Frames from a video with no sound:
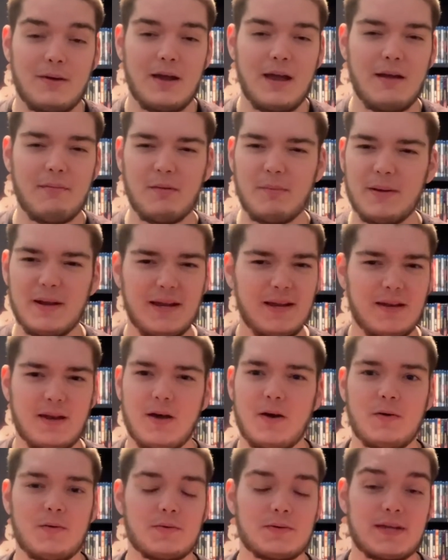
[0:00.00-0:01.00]
Everybody
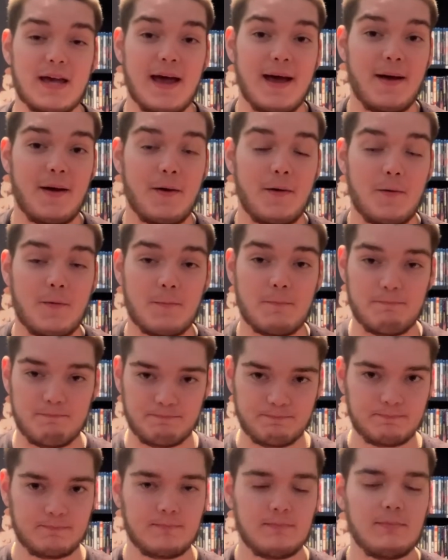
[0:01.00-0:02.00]
knows how
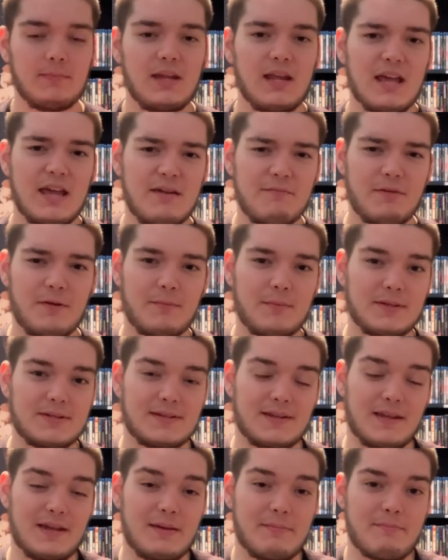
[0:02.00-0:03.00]

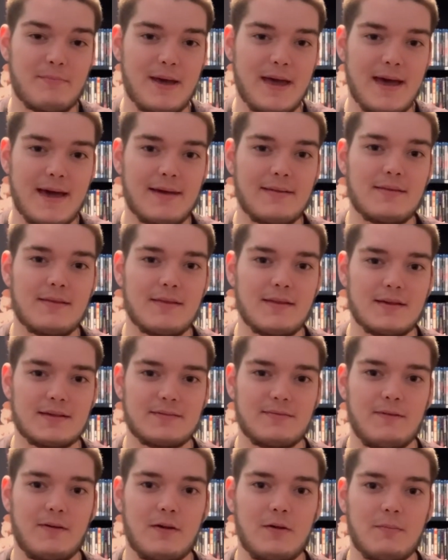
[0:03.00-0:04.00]
infamously bad this
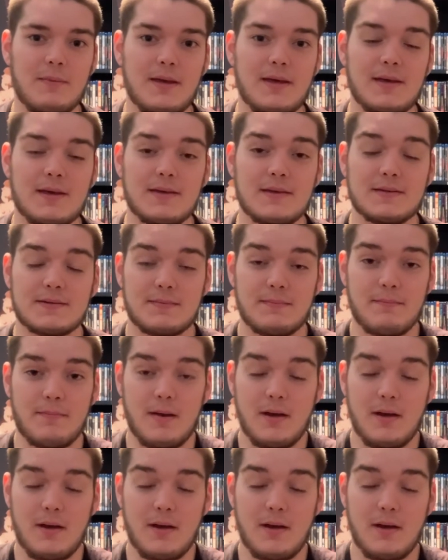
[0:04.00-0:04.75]
film is.